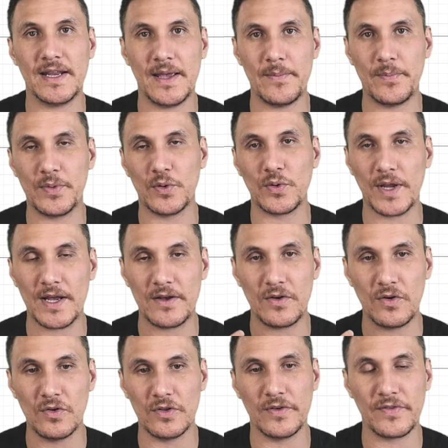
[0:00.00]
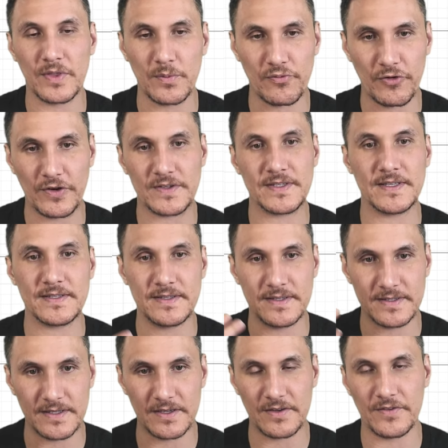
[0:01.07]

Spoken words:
and build out all of the processes and